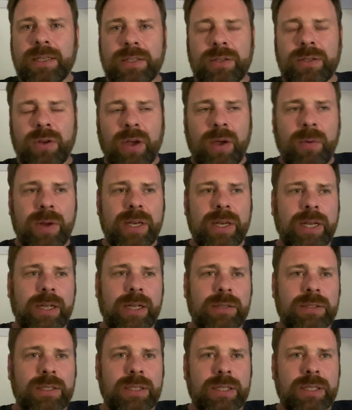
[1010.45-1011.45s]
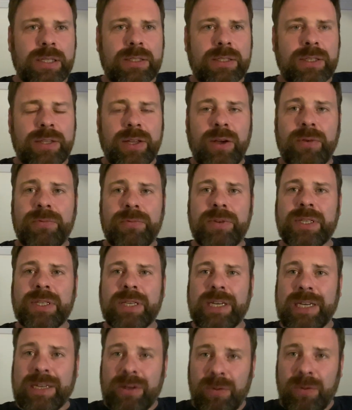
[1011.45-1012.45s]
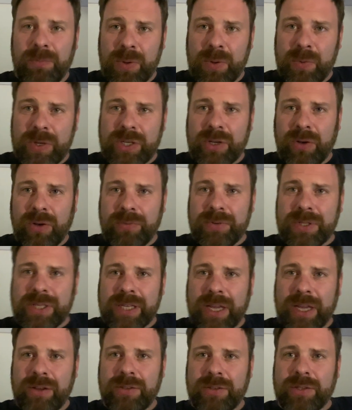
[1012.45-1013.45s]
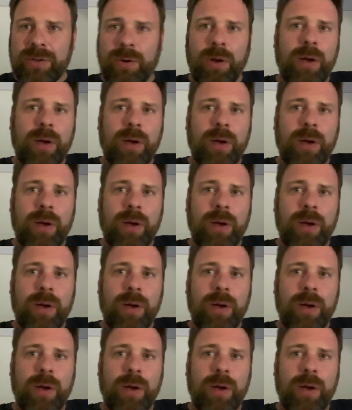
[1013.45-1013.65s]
So I went down to the office. He told me which office to go to.